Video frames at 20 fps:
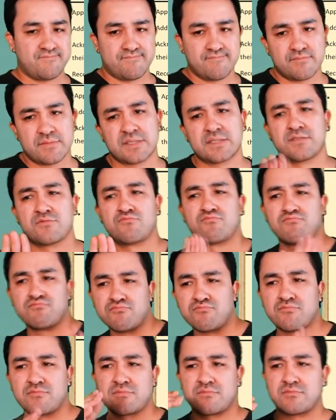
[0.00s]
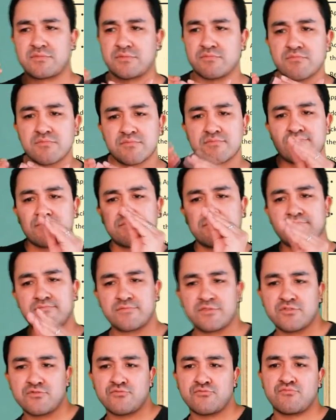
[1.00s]
2.
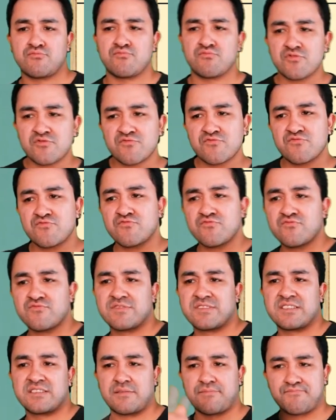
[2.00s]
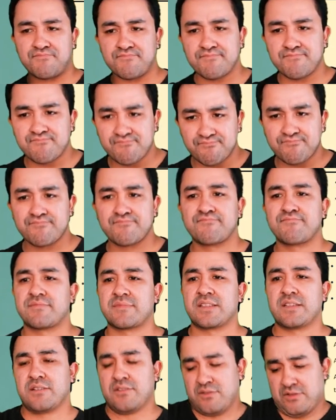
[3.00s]
Deaf students must be able to have regular
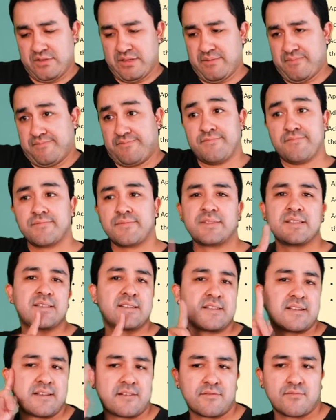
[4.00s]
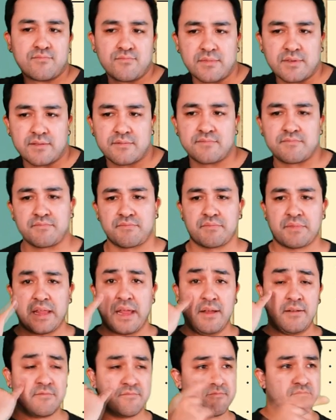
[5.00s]
contact with deaf peers,
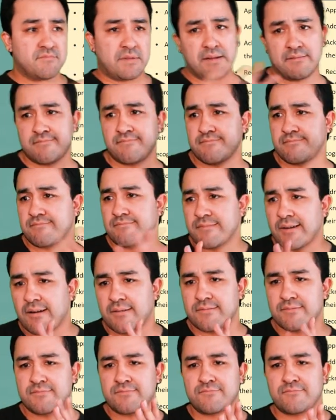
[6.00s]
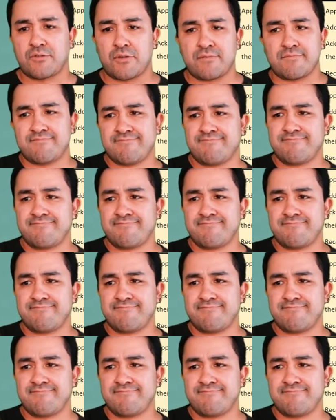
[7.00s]
teachers, and other professionals.